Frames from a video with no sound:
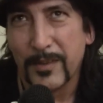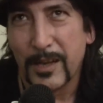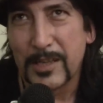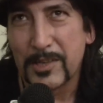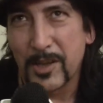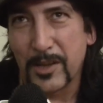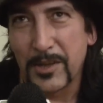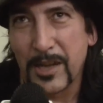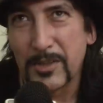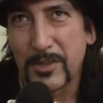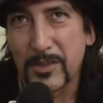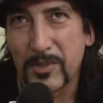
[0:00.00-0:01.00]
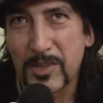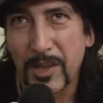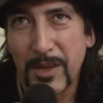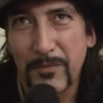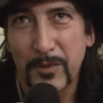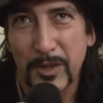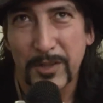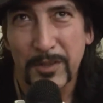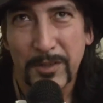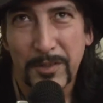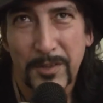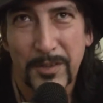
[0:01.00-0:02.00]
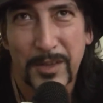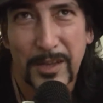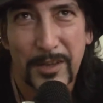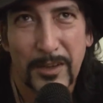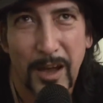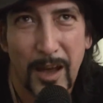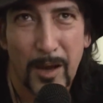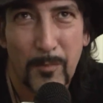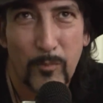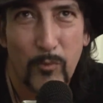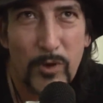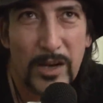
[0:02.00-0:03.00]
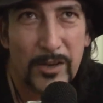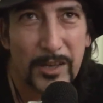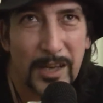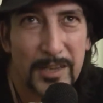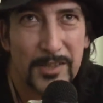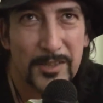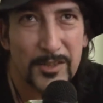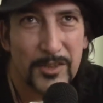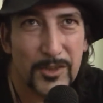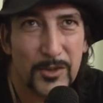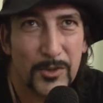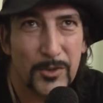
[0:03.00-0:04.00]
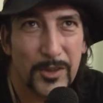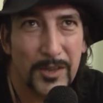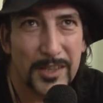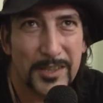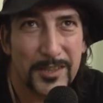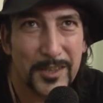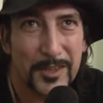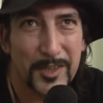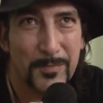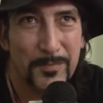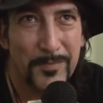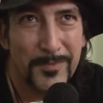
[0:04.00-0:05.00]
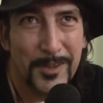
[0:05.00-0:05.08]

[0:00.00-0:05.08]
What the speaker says: I started out in South Africa, then relocated to the United Kingdom.